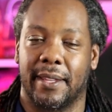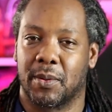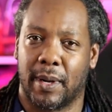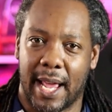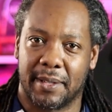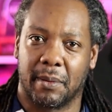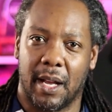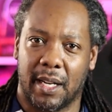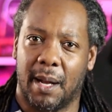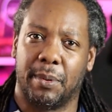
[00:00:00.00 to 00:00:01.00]
This one has
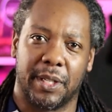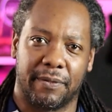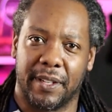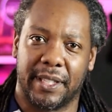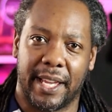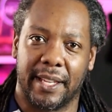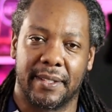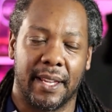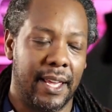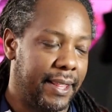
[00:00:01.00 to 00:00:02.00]
a couple different
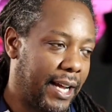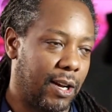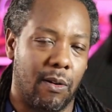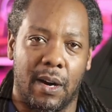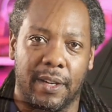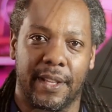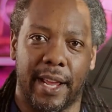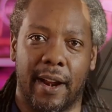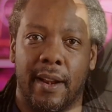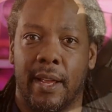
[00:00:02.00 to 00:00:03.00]
things that go on in
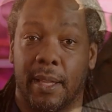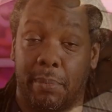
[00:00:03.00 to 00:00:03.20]
there. The